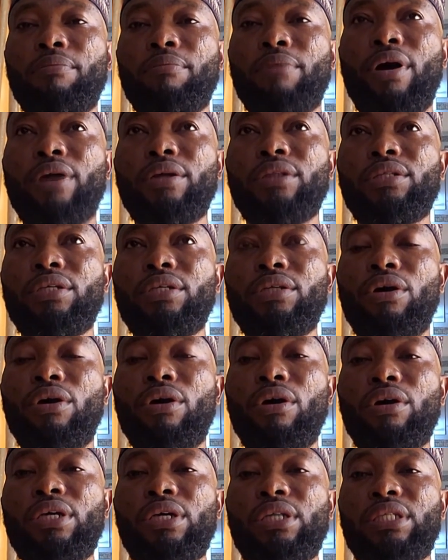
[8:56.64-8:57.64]
But, you
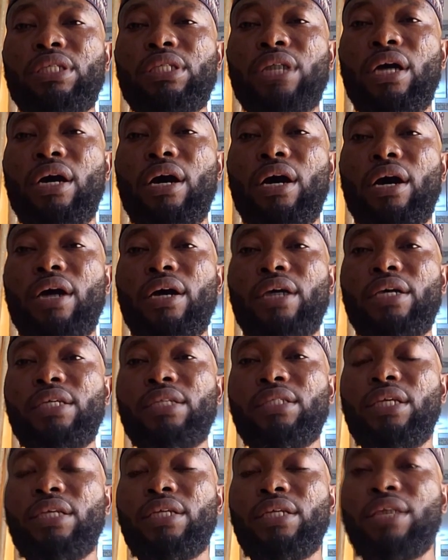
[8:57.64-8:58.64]
know,
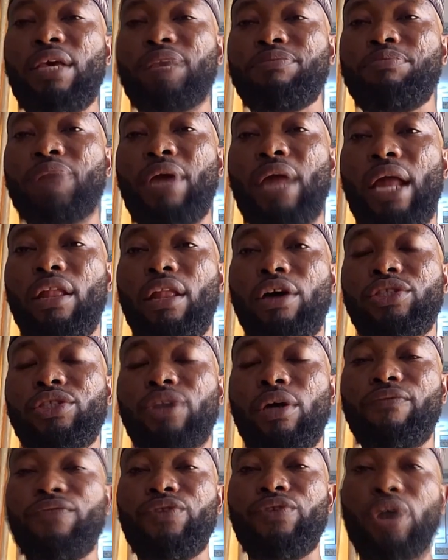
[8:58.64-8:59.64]
it gives me a
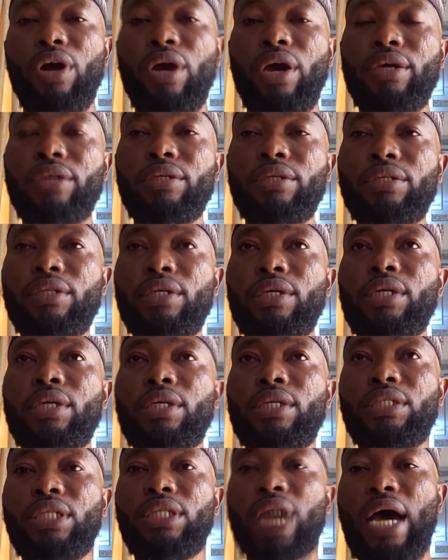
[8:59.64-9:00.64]
lot of joy
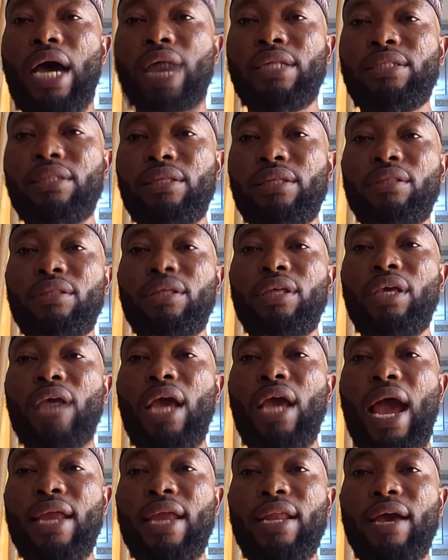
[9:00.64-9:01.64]
that
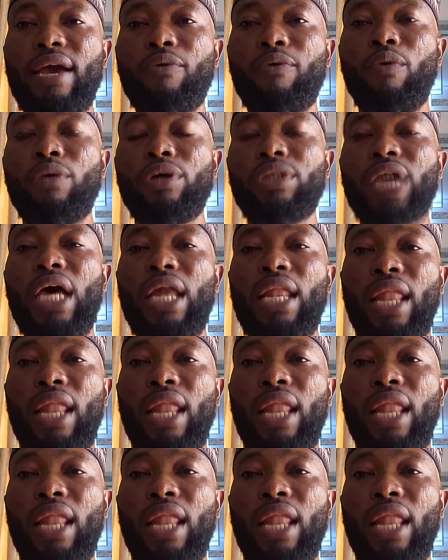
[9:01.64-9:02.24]
the INEC was